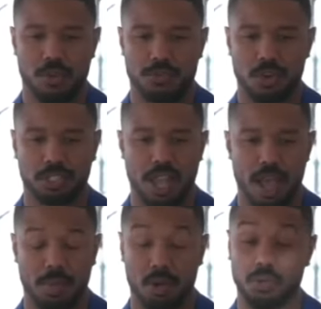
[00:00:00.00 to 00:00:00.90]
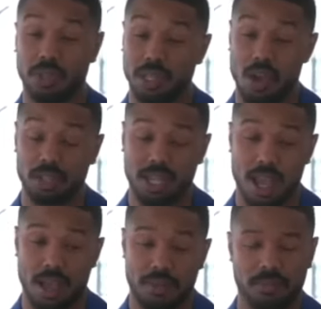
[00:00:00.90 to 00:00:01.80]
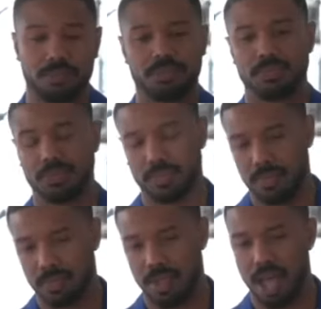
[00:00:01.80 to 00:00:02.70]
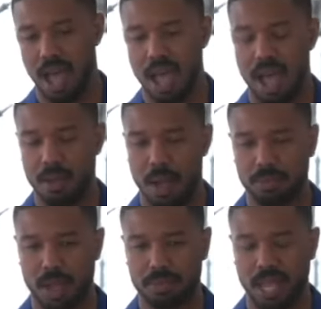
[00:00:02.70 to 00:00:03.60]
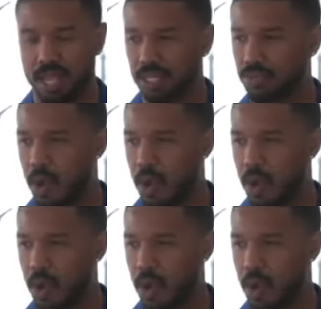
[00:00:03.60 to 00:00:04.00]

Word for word: for the first time in a really long time, I, am taking this